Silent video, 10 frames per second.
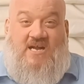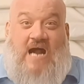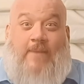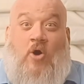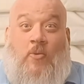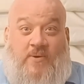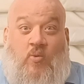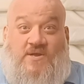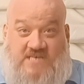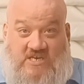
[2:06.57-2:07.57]
I'm hoping
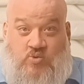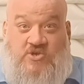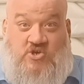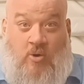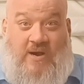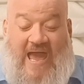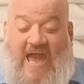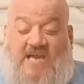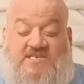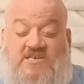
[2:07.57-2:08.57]
once I switch it over to
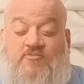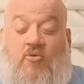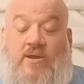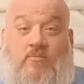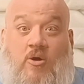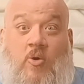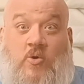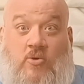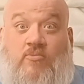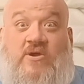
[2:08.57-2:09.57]
access point mode
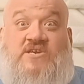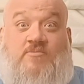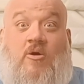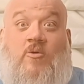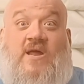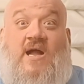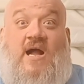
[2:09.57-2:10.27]
or bridge mode,